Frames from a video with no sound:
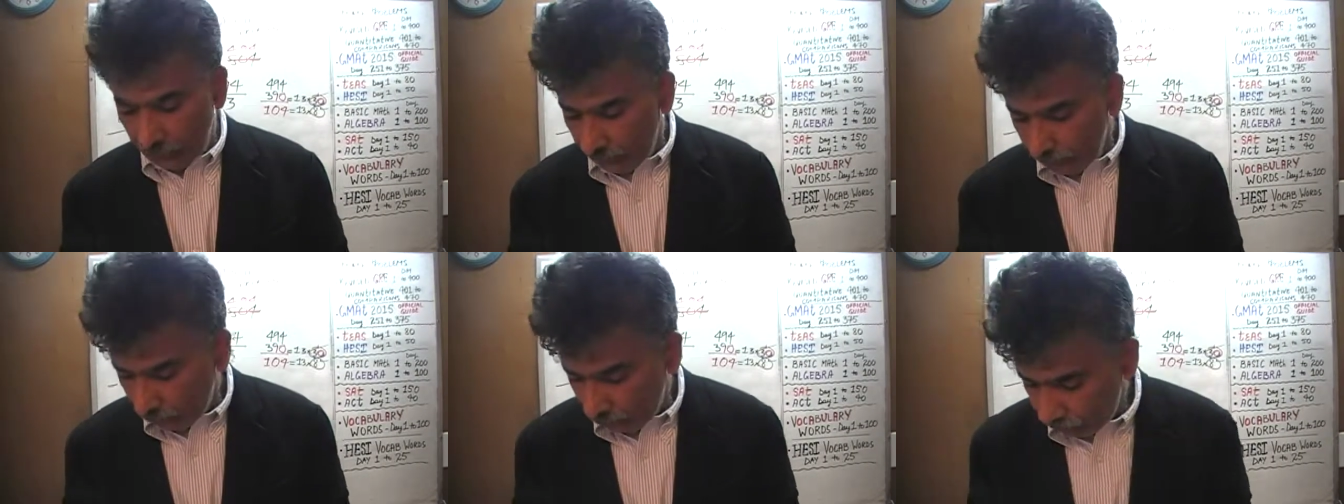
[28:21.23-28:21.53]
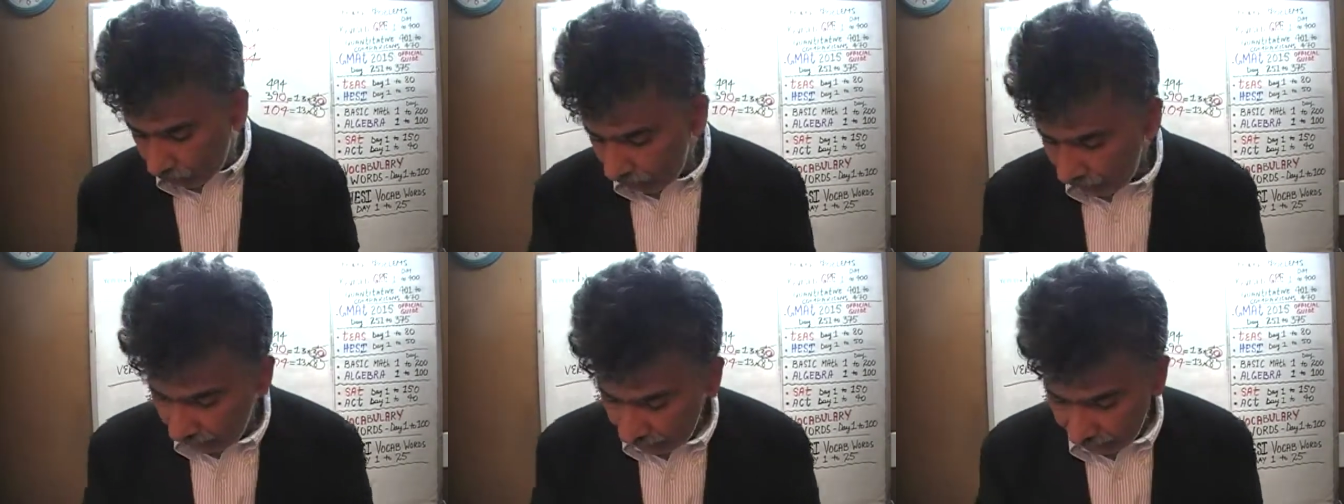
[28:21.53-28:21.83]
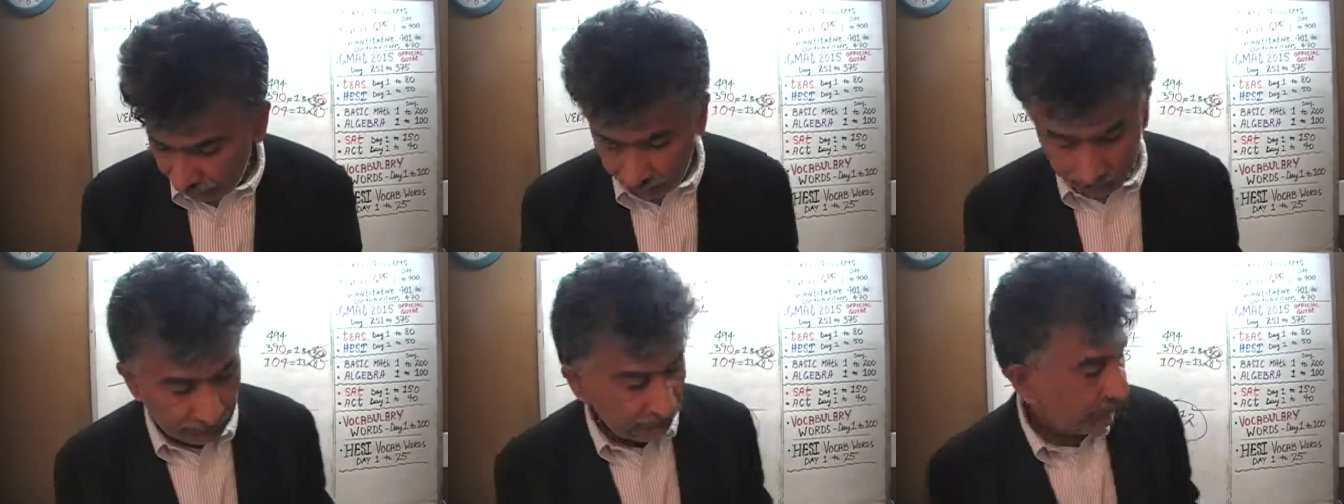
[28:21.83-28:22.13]

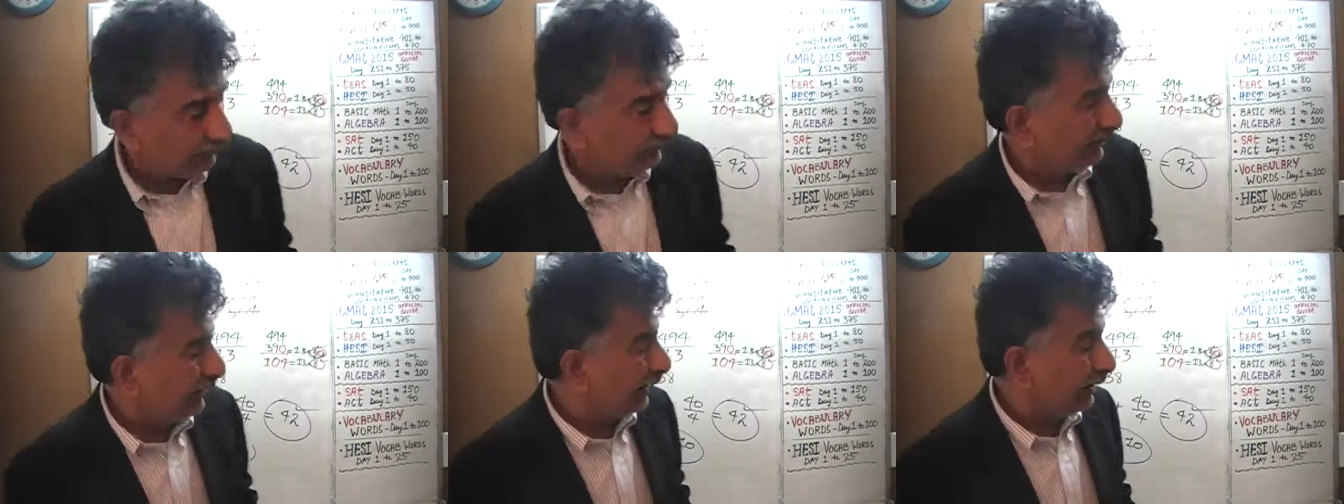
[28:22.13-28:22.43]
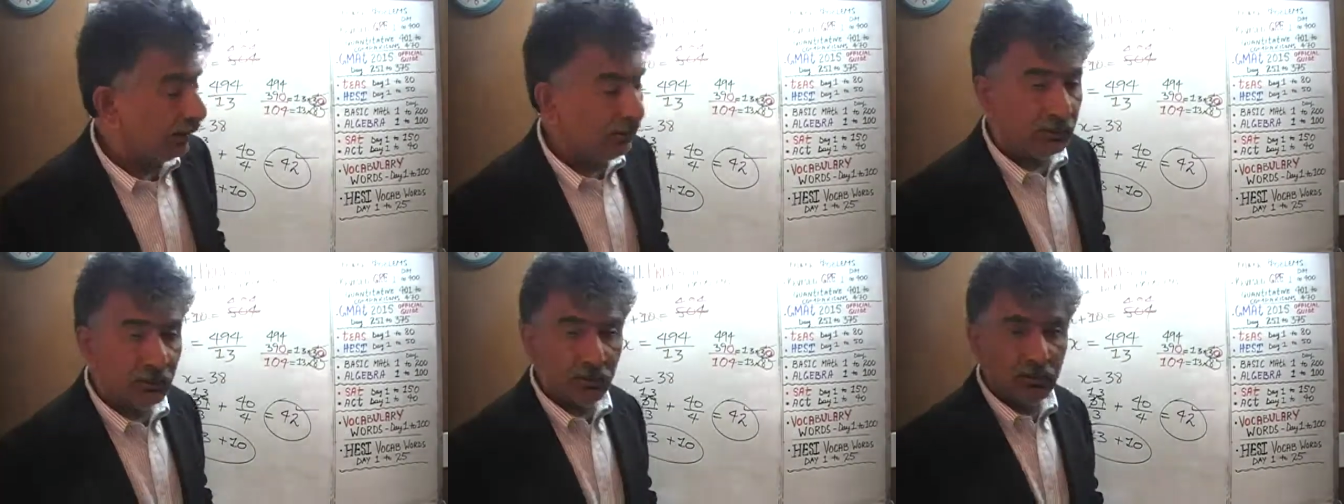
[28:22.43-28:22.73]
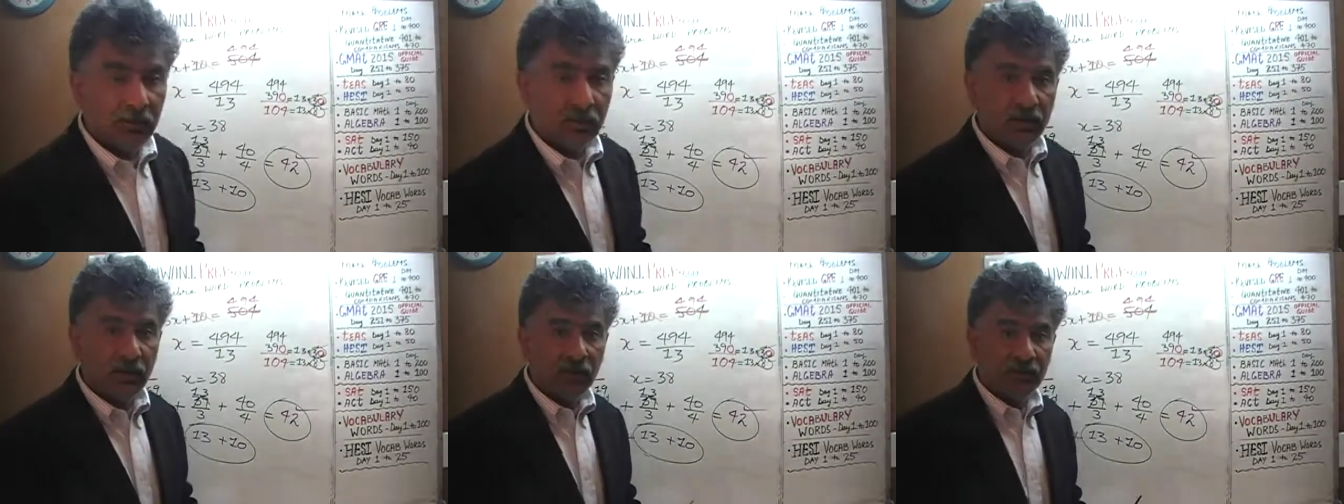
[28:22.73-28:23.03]
Today is our
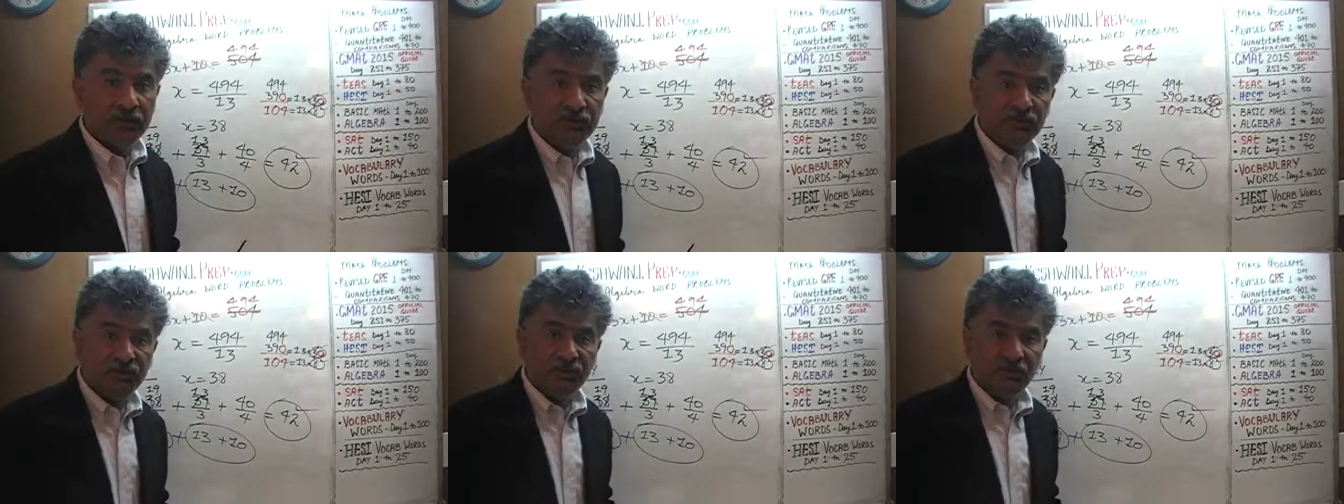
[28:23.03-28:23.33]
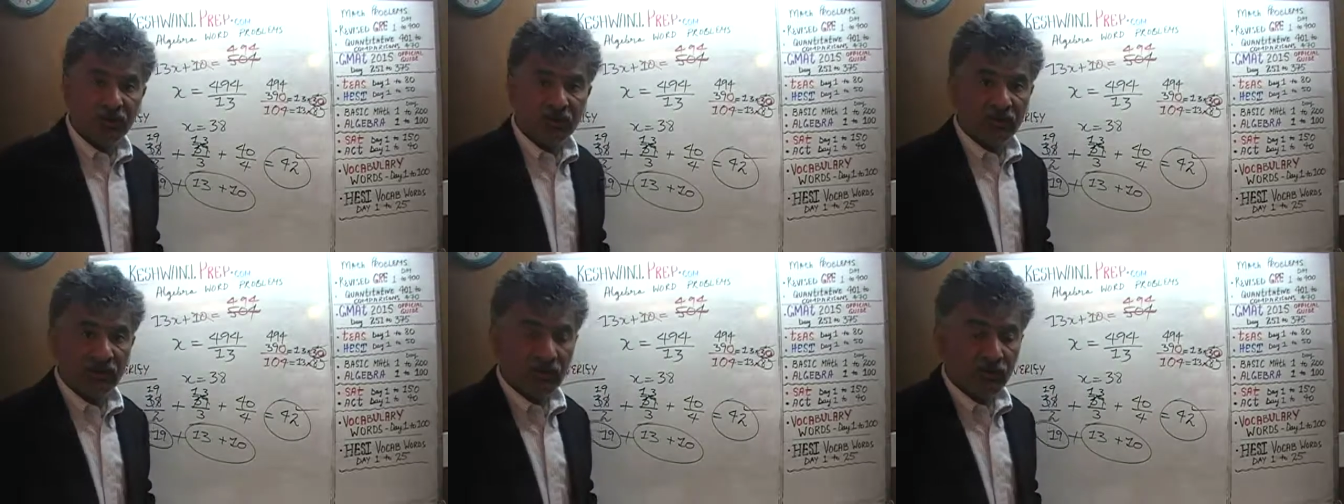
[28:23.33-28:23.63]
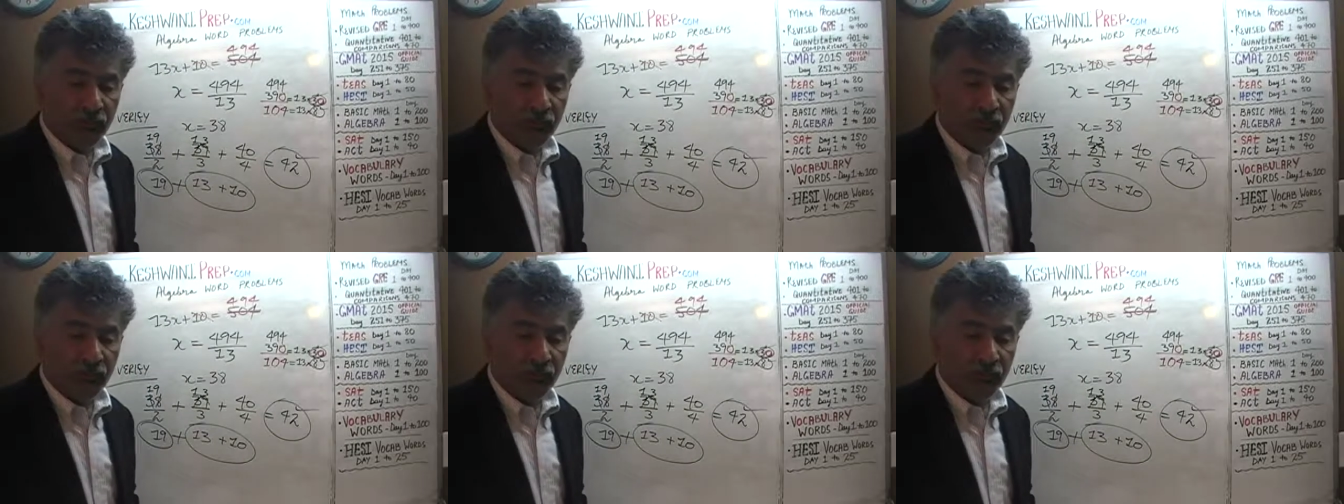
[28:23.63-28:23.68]
let me just make a